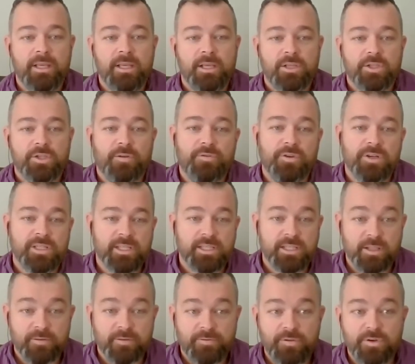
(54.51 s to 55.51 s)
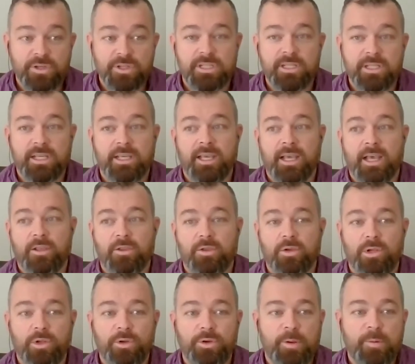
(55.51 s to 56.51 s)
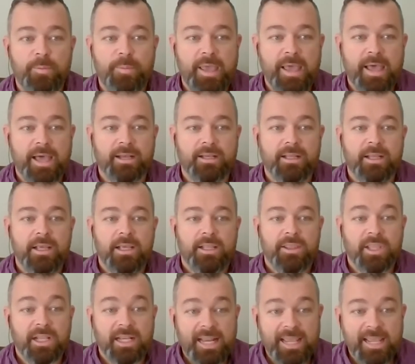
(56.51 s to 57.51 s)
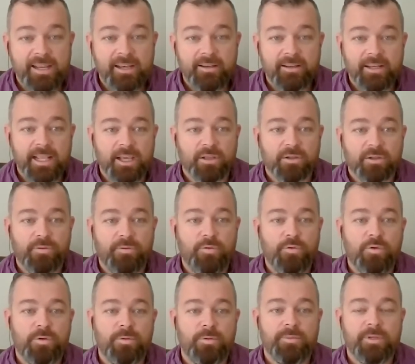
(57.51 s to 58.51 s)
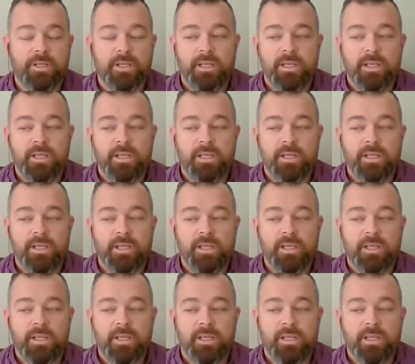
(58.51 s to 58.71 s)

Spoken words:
So for instance, in the first year, they'll learn about the land and how it's formed,